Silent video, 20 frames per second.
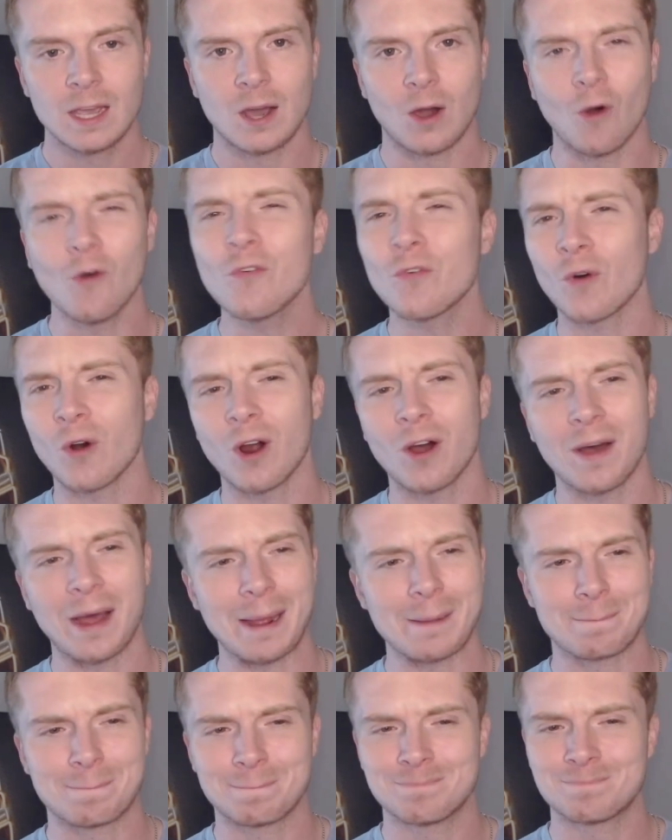Overall,
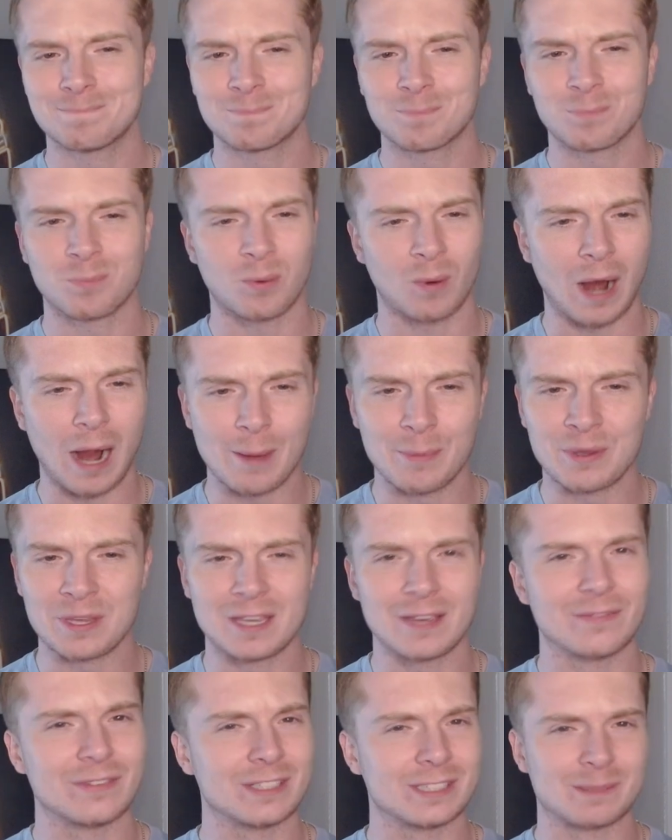I'd probably
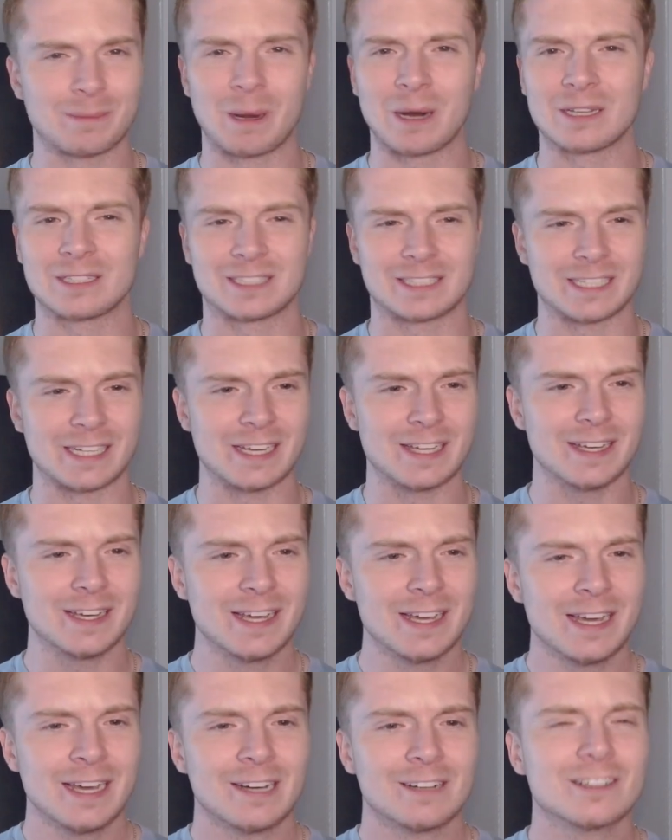give this about a C.
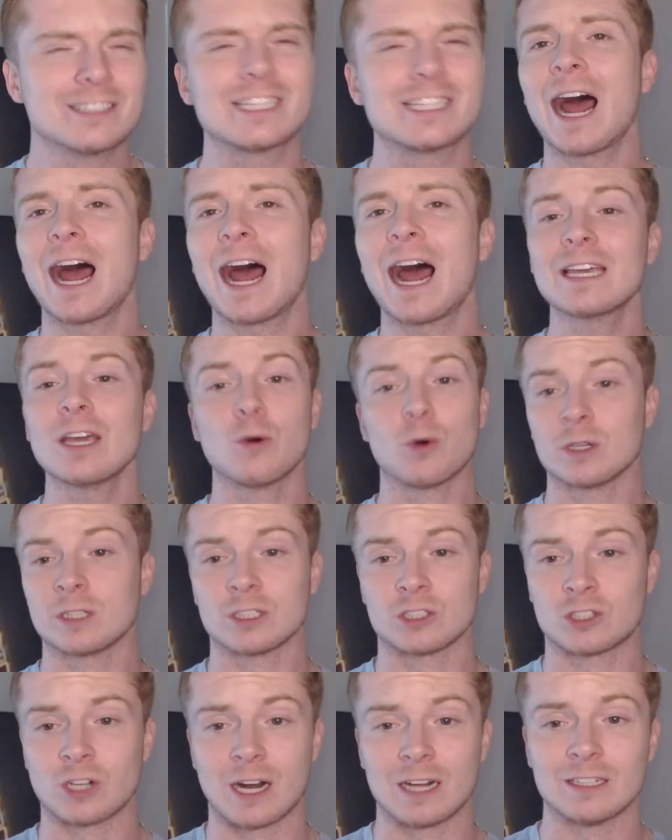Listen, I get what they're
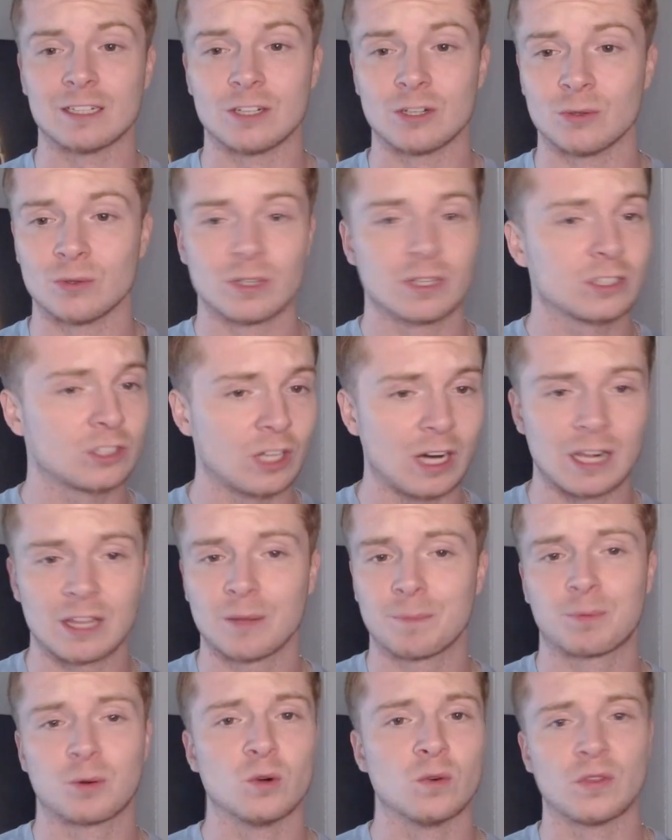trying to do. They're trying to
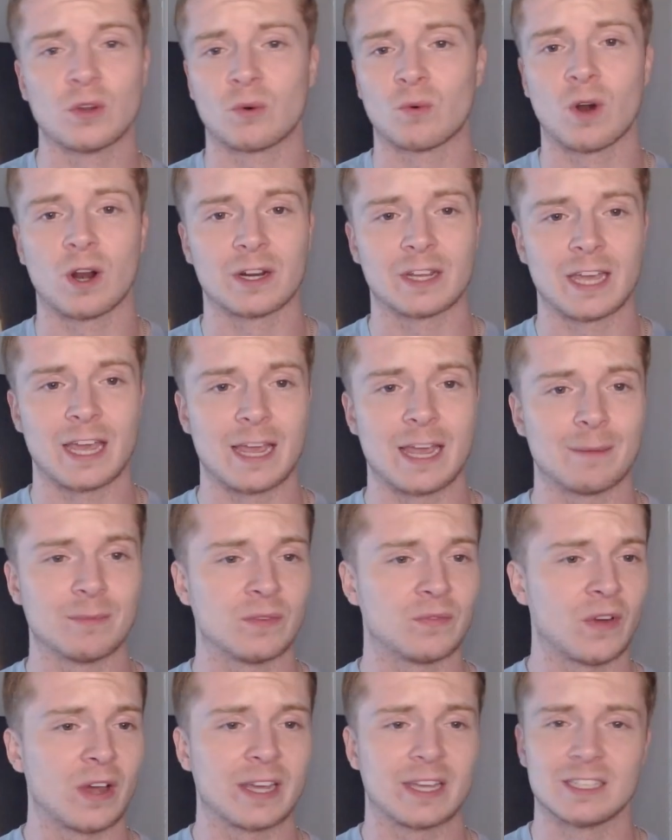improve their run game. The
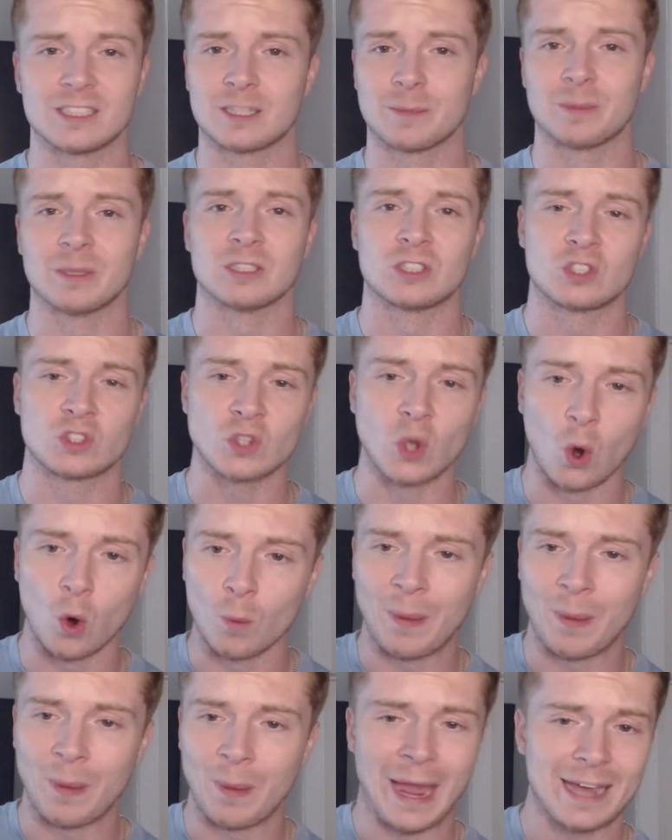Vikings have been so
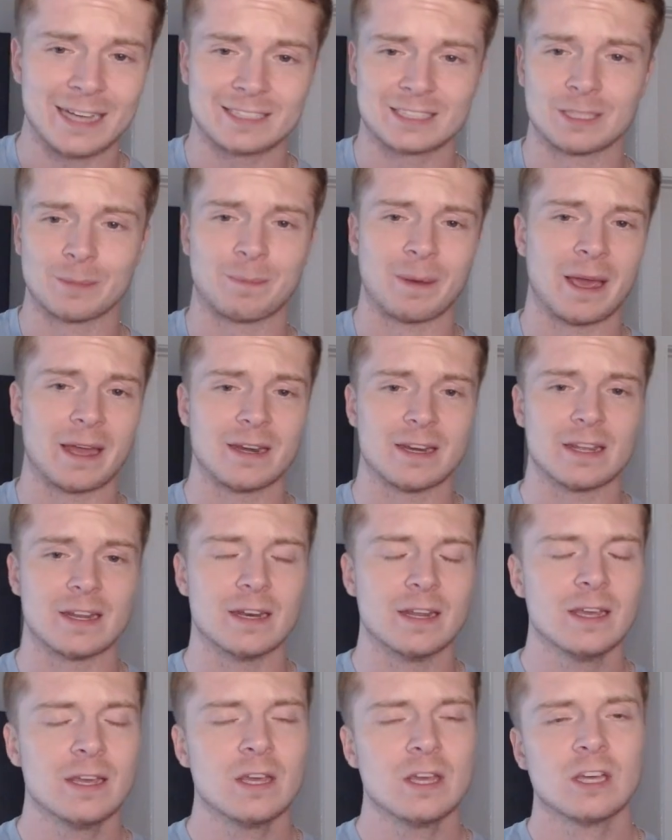pass
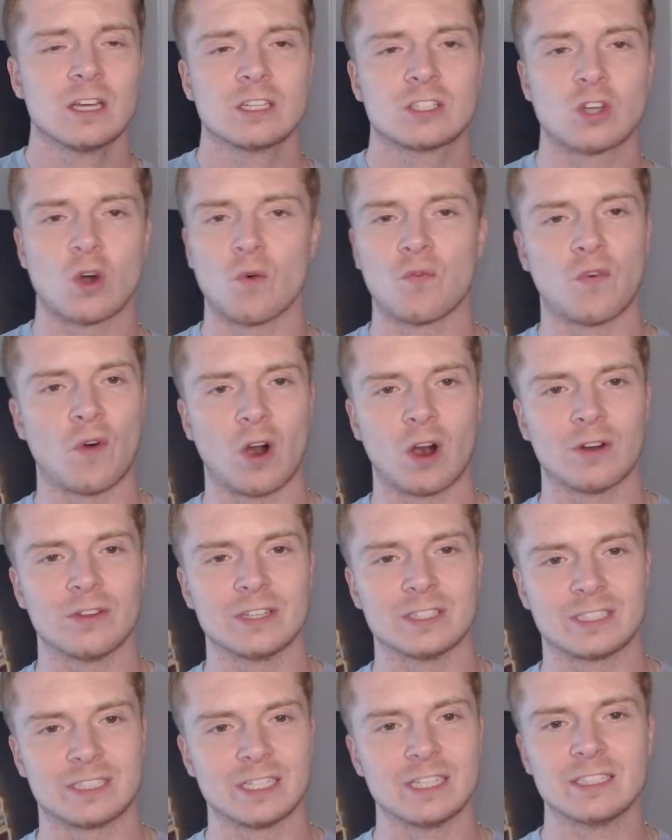dependent so far
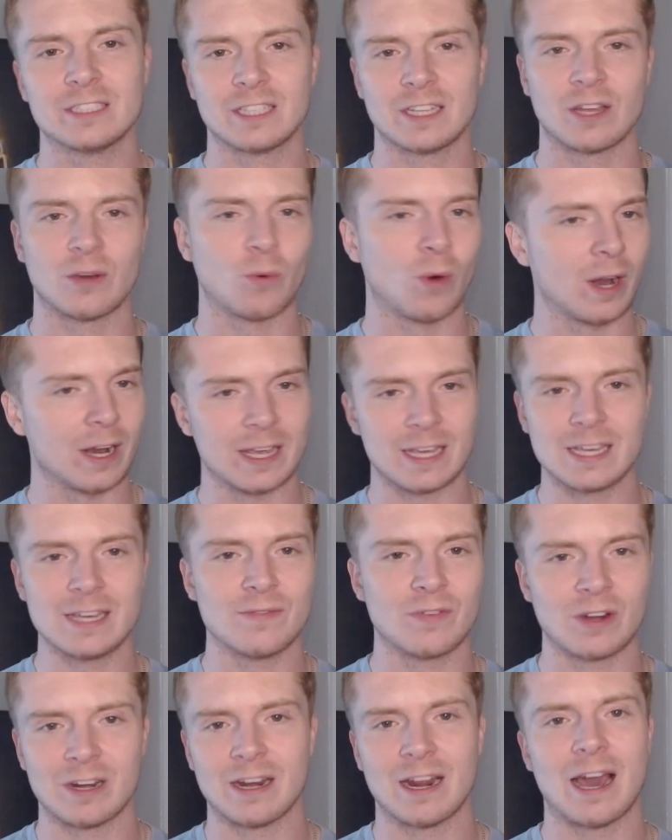this season. They want to
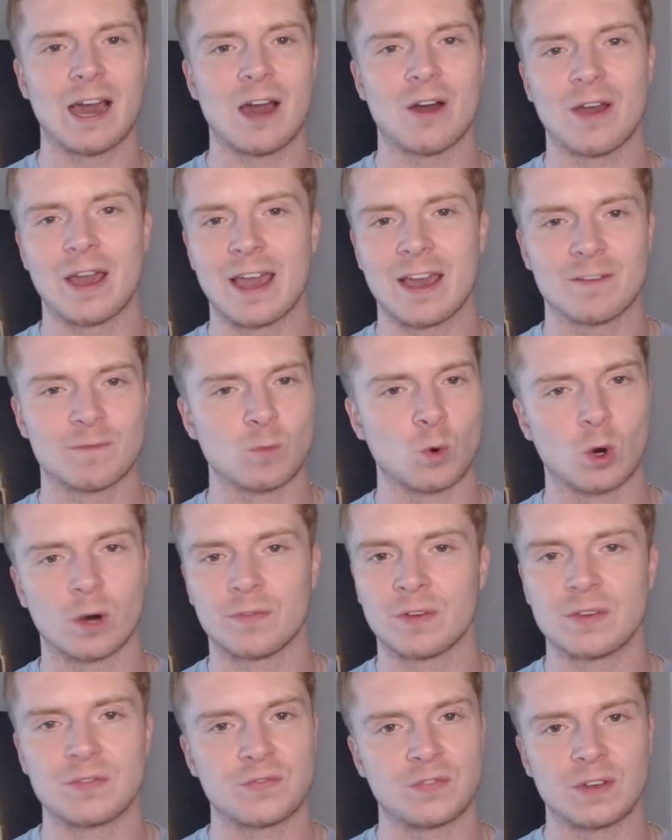even it out, have more of
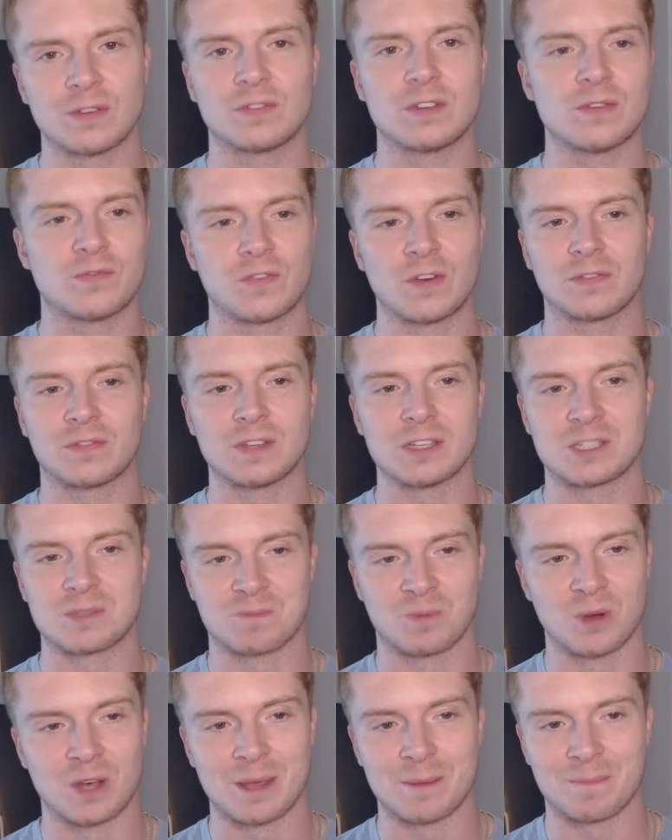a 50-50
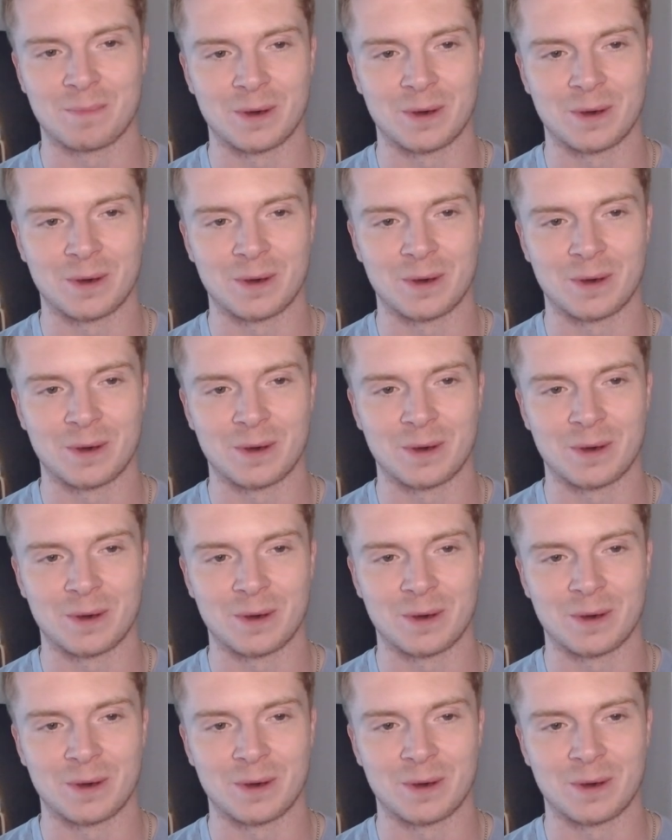split.